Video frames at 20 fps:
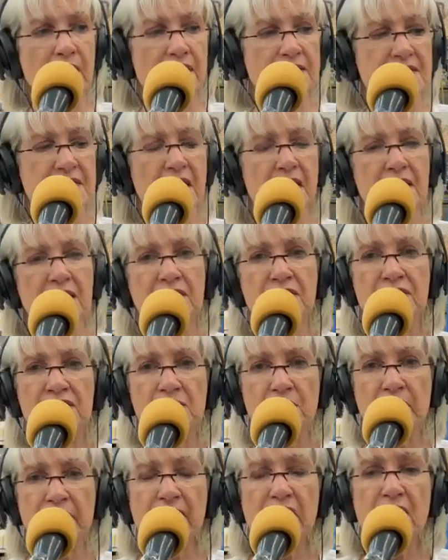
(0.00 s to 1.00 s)
It's got a
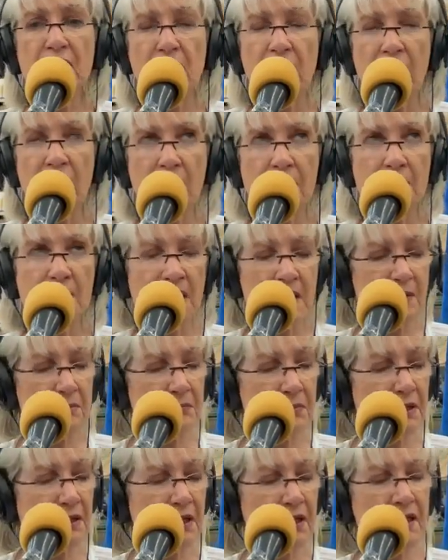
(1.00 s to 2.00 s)
3-arm,
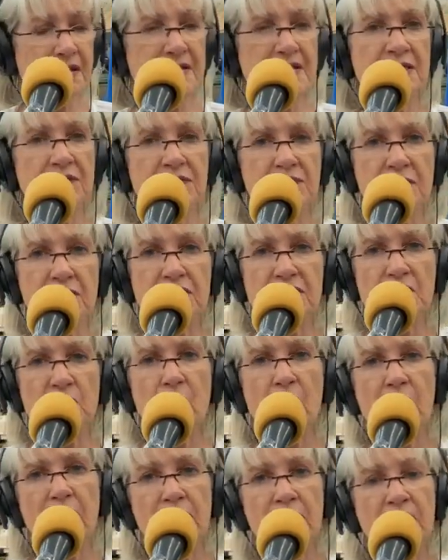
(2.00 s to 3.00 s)
plus it throws
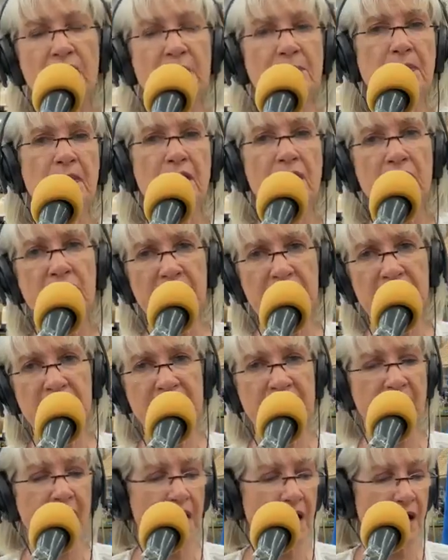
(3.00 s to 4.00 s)
water up over the
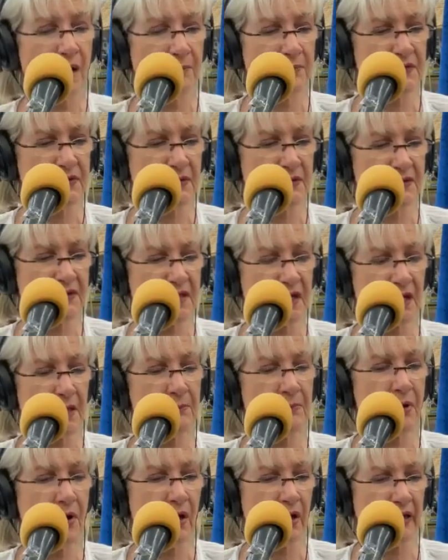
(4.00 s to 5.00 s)
top, so it's like
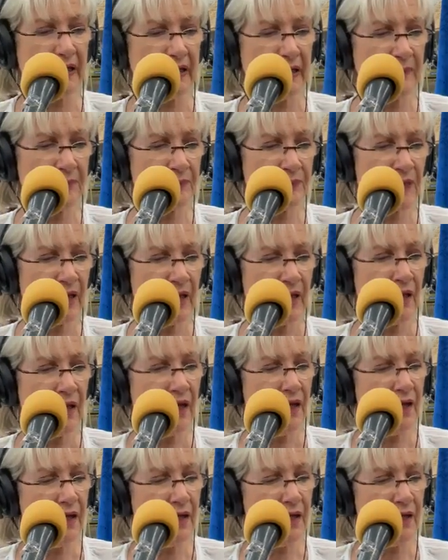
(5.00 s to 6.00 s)
a party.
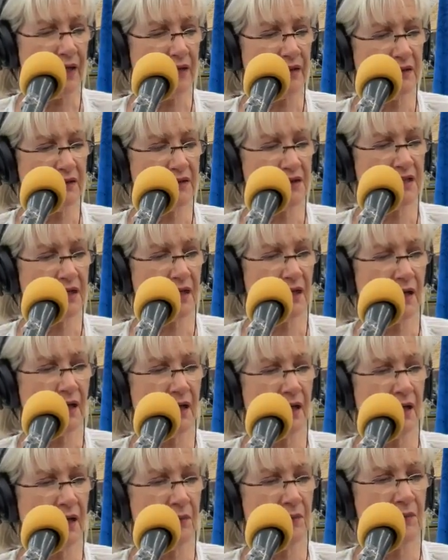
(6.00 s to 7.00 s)
And
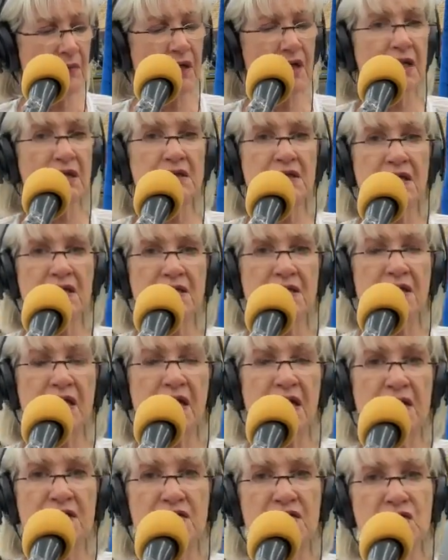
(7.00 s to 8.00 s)
it does
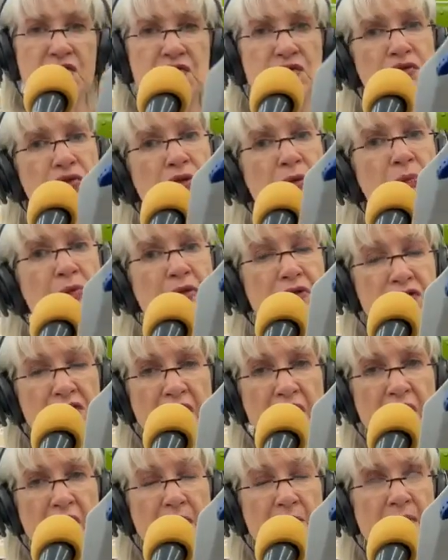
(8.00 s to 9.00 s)
a super
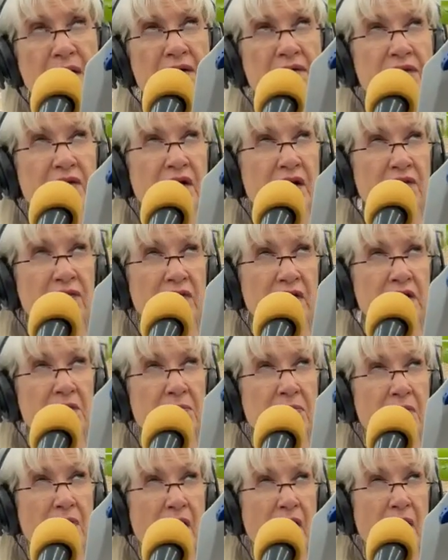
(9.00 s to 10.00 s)
job of
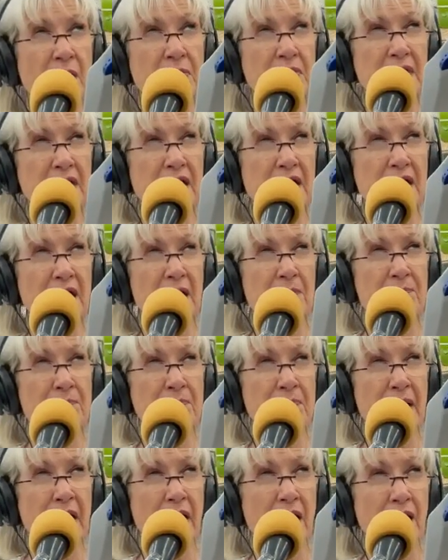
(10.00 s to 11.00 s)
covering probably
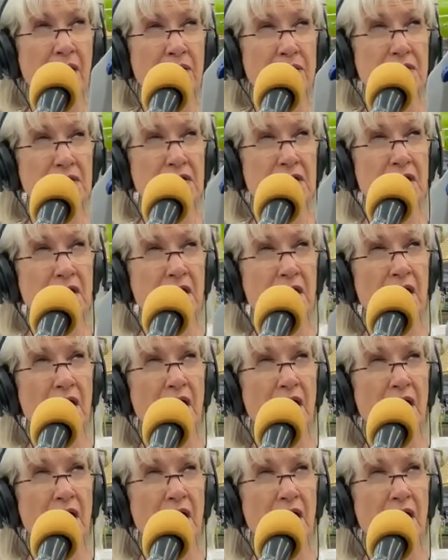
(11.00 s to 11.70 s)
about